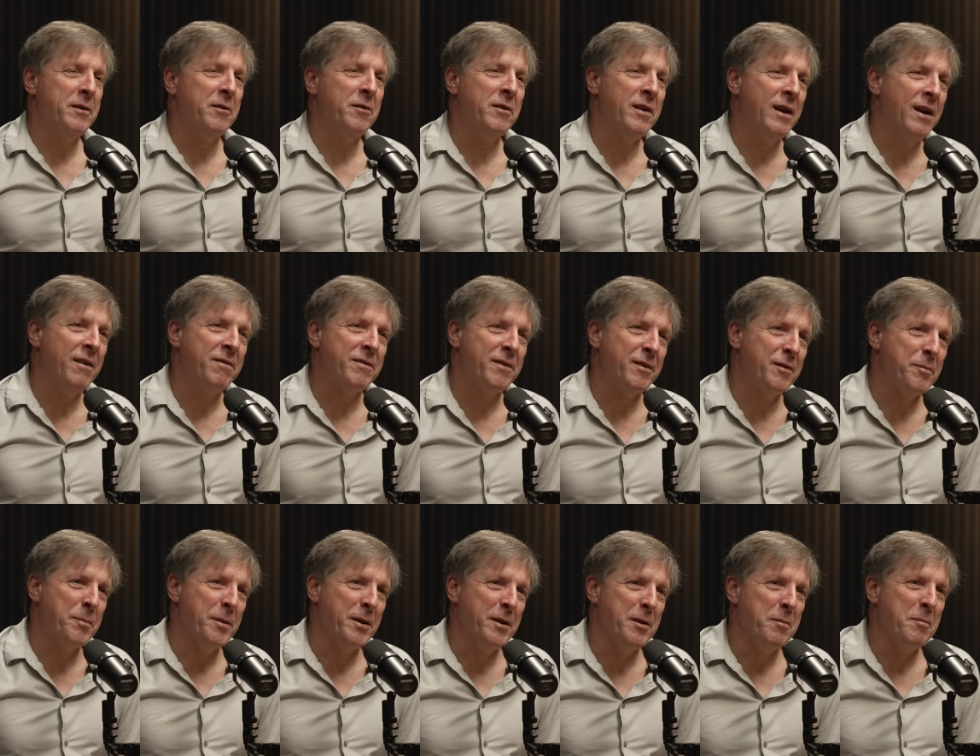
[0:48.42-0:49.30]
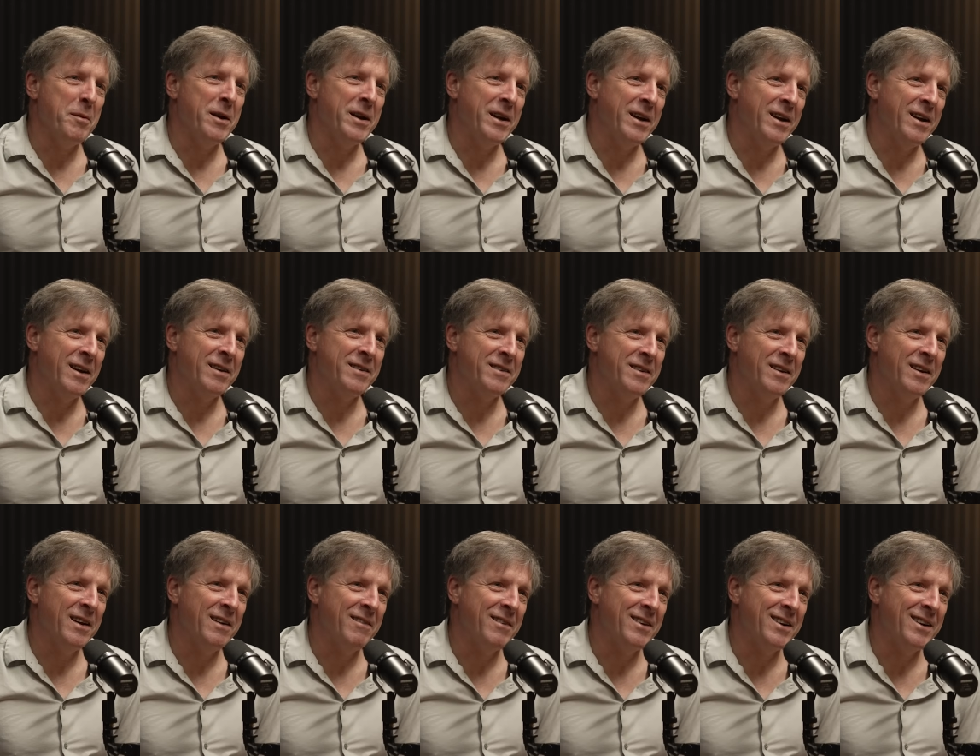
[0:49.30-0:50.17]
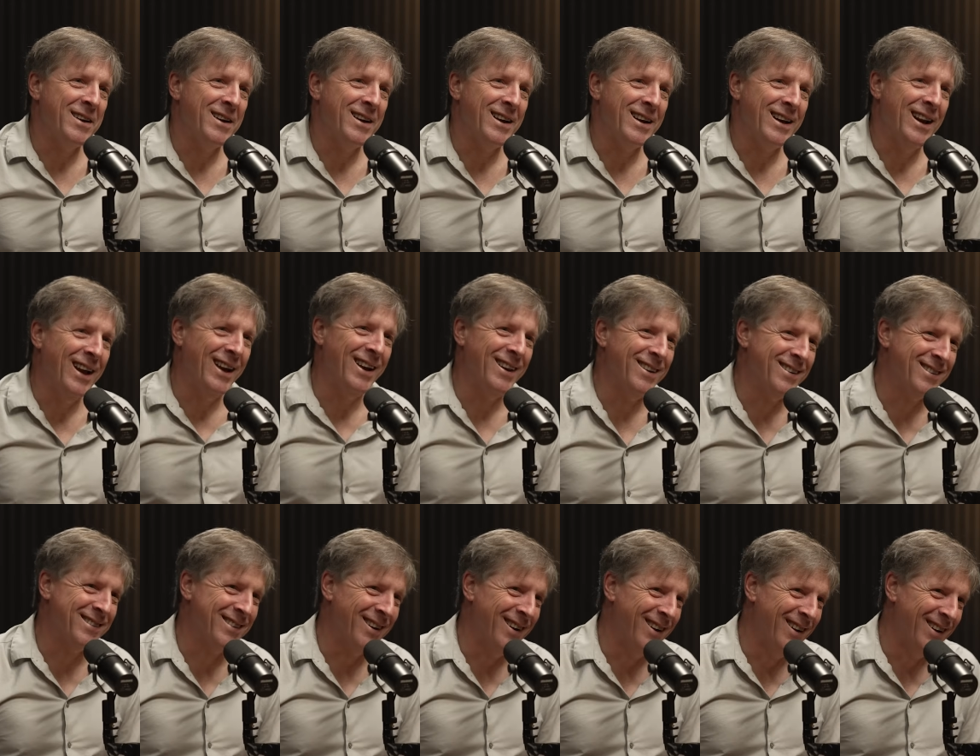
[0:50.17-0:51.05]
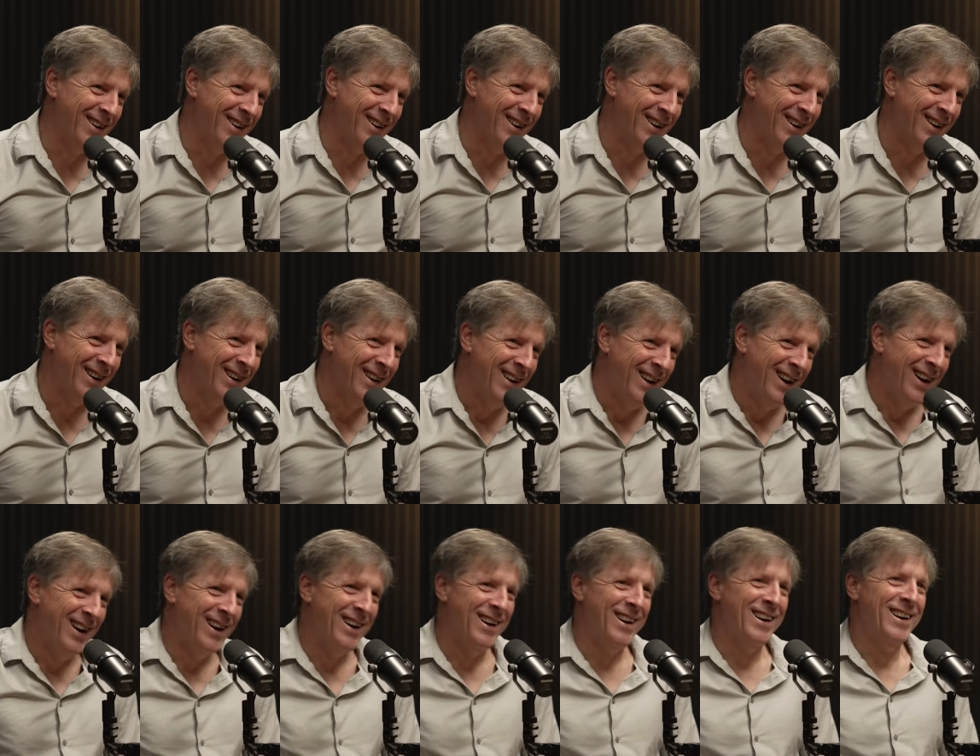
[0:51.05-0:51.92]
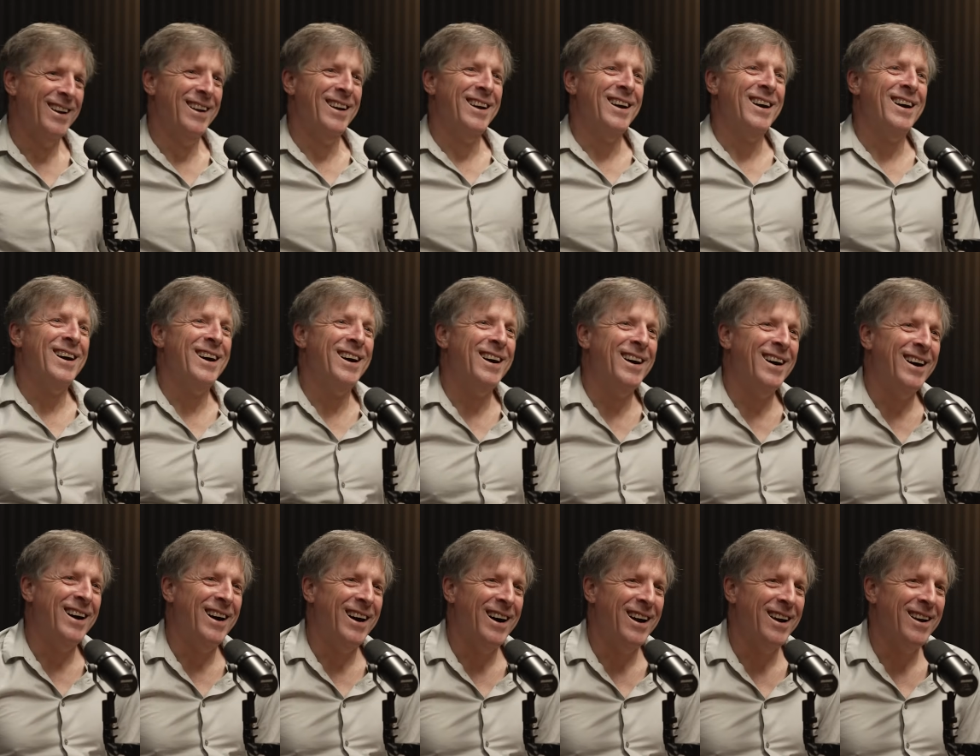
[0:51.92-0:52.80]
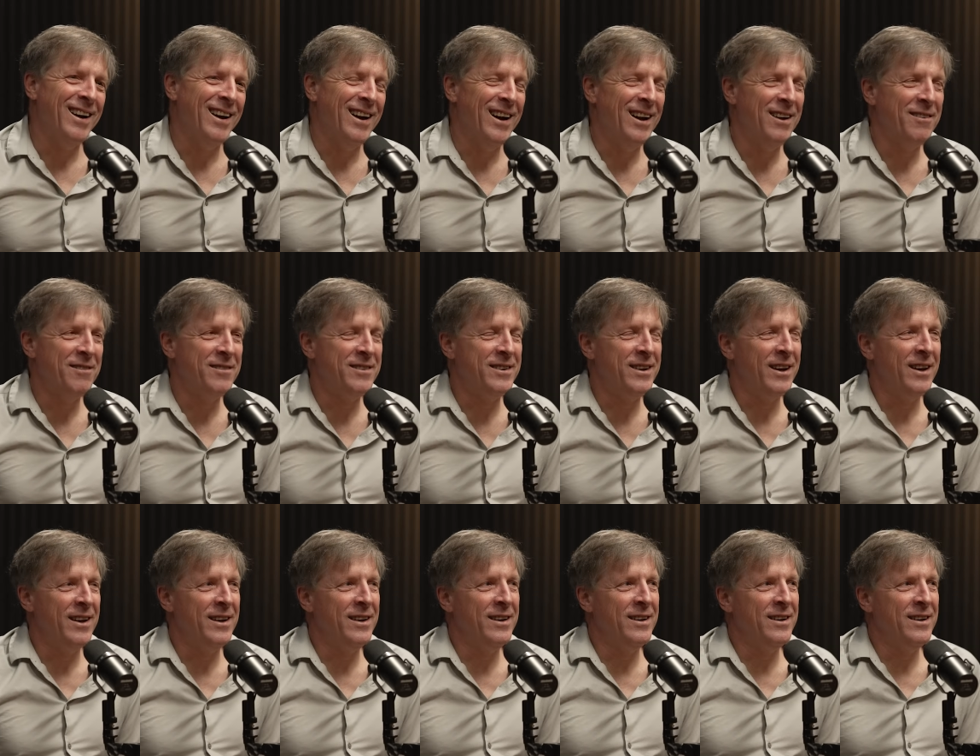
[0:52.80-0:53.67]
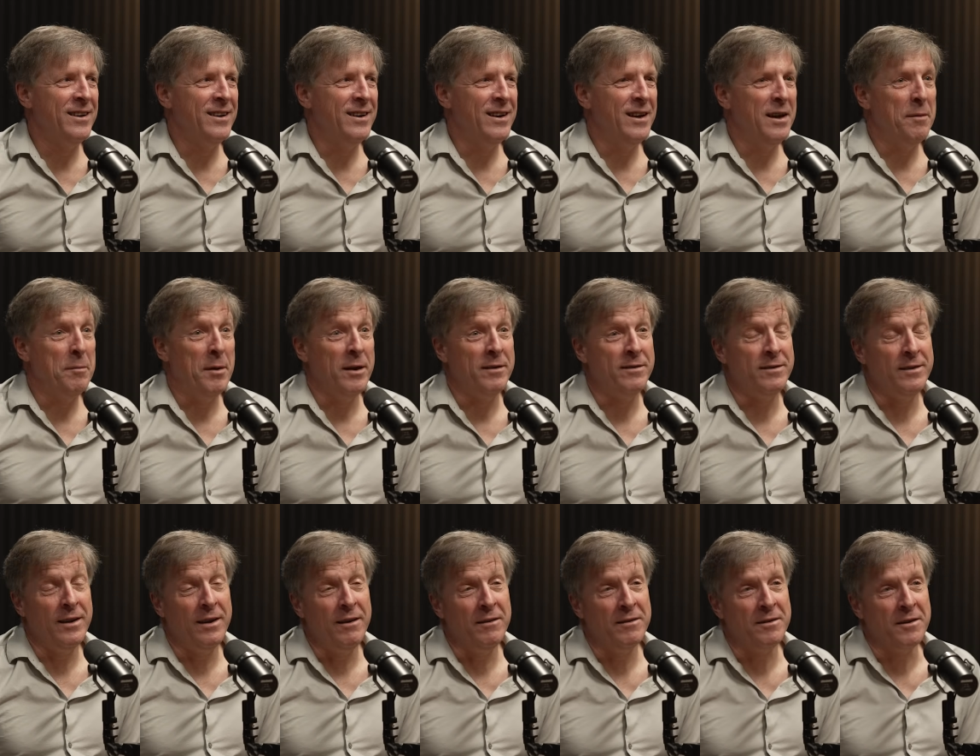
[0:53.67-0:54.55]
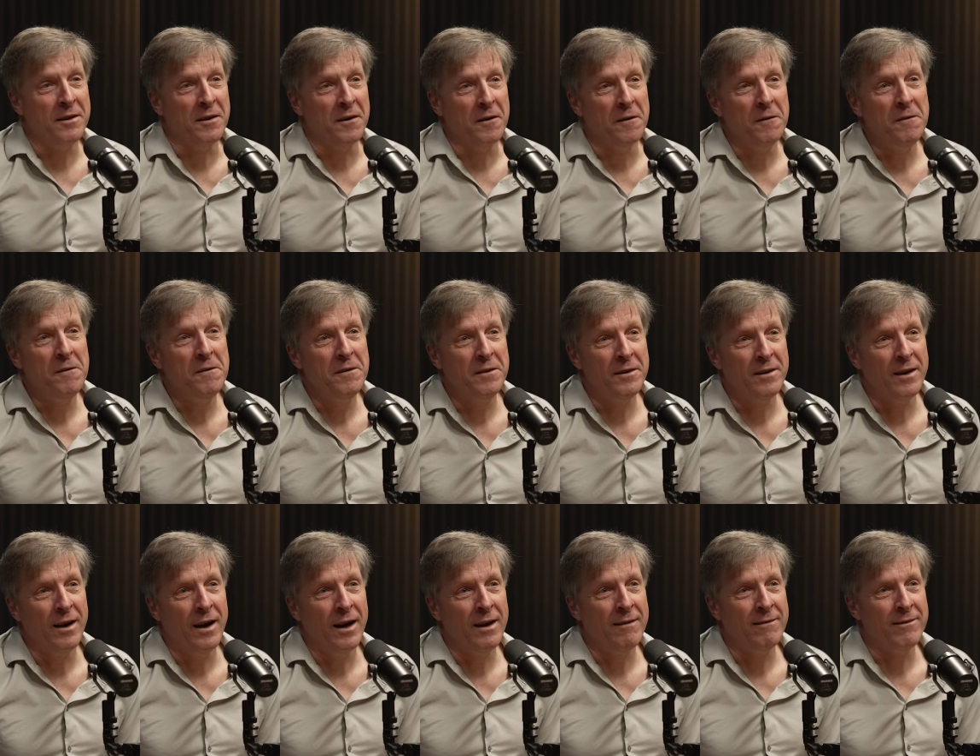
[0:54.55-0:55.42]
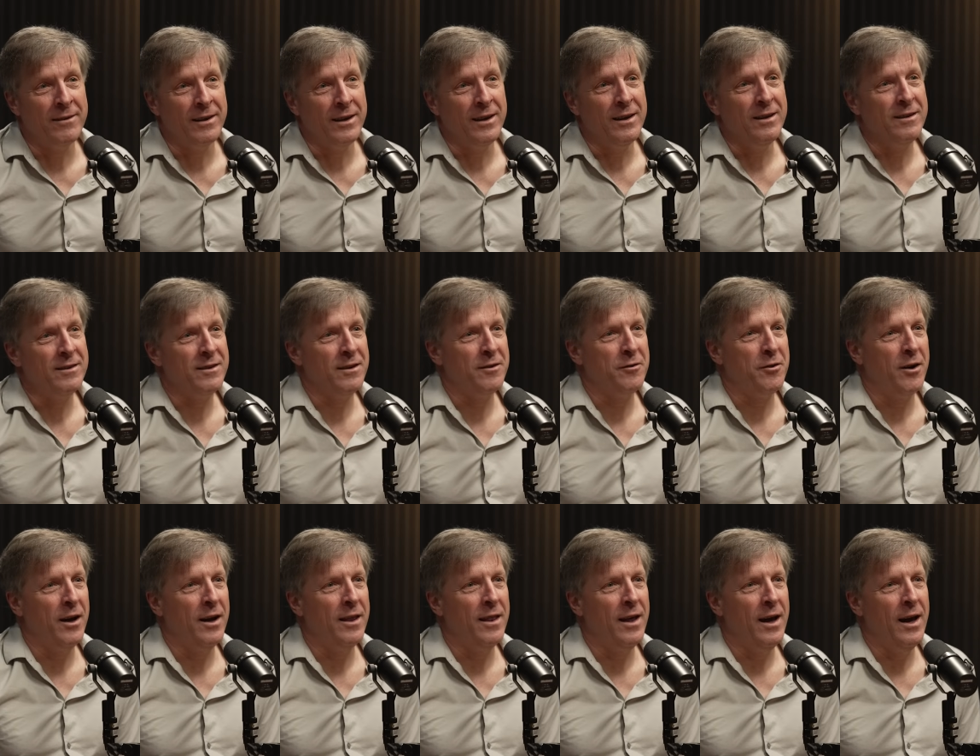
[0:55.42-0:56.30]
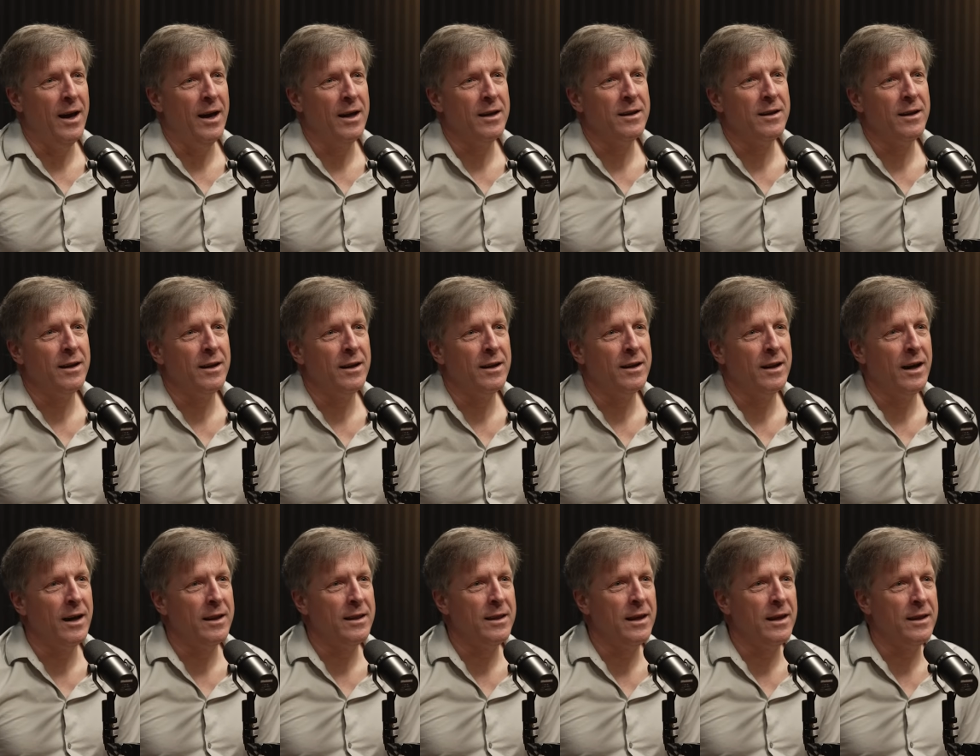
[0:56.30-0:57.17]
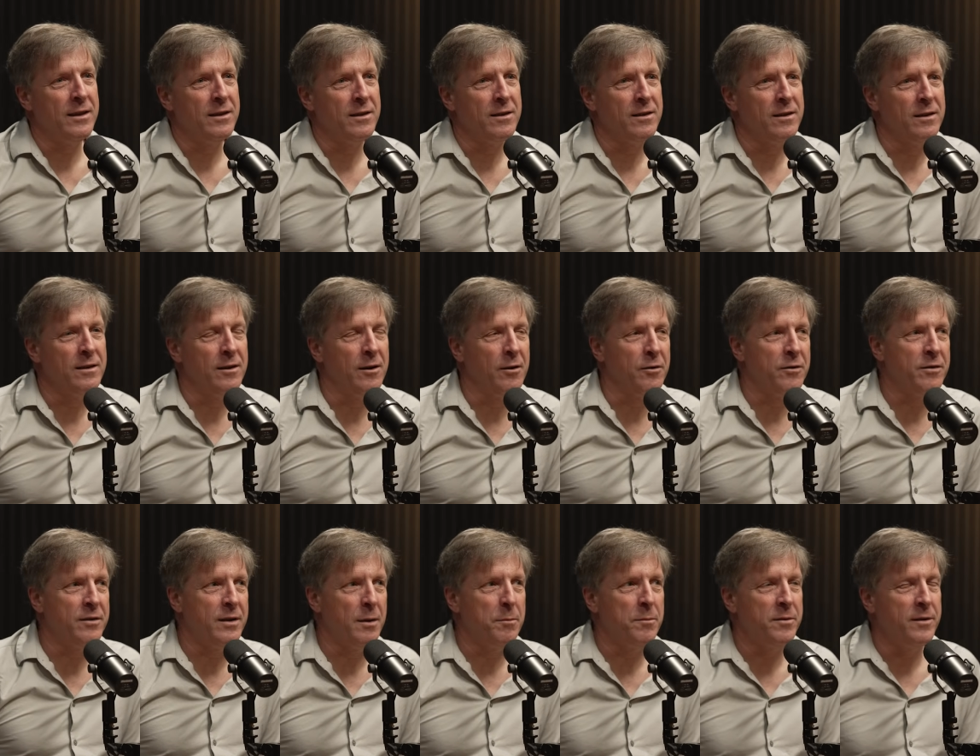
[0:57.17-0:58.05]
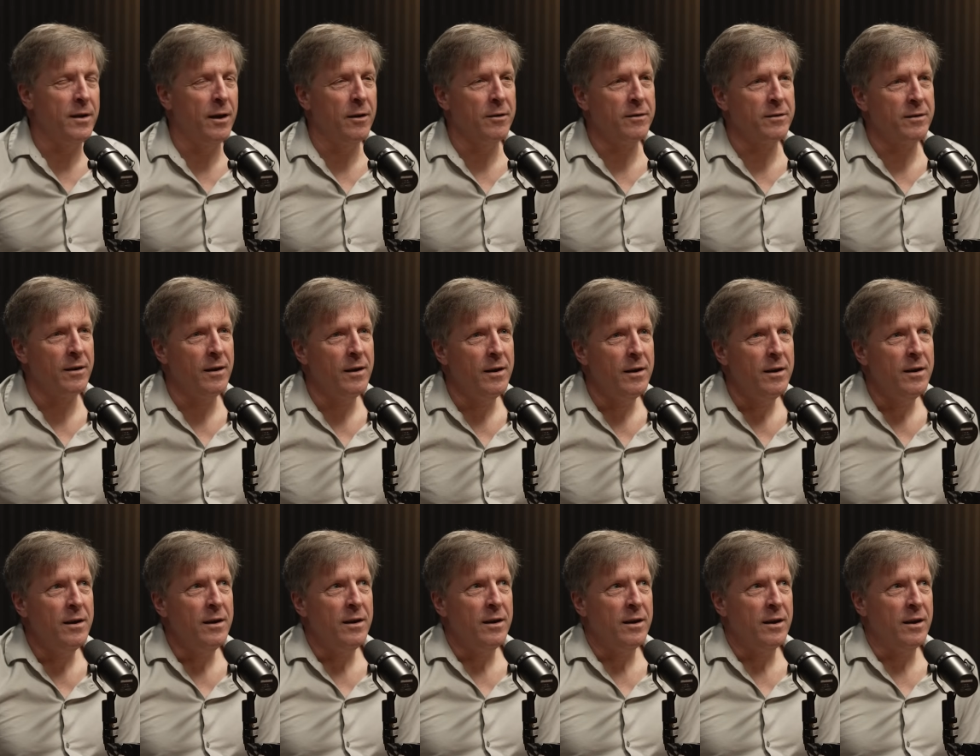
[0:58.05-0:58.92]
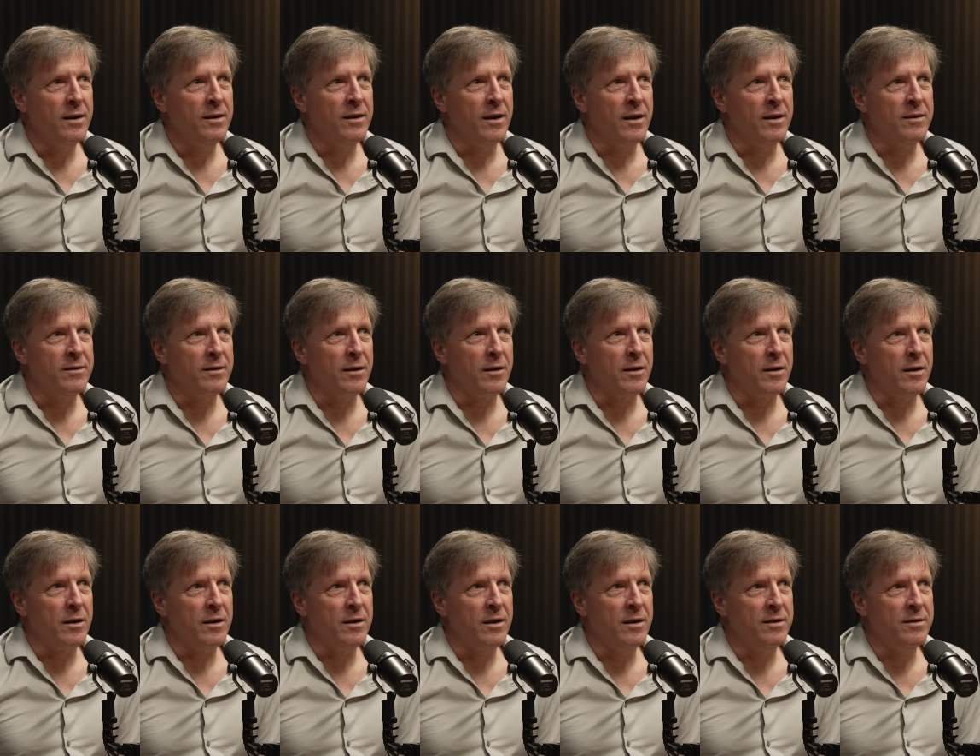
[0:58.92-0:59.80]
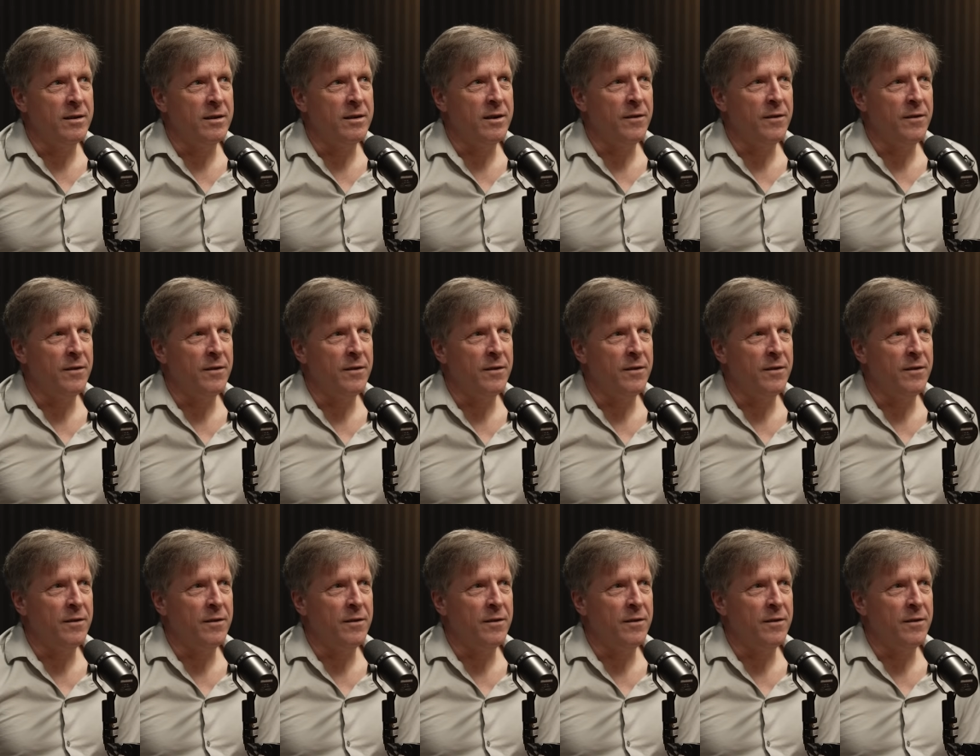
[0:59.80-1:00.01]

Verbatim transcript: don't have to spend the money, and I still haven't done it. so, uh, I, I've done M S Cs though, yeah, I V, to try that, and I think you know stem cells. It, it's a it's a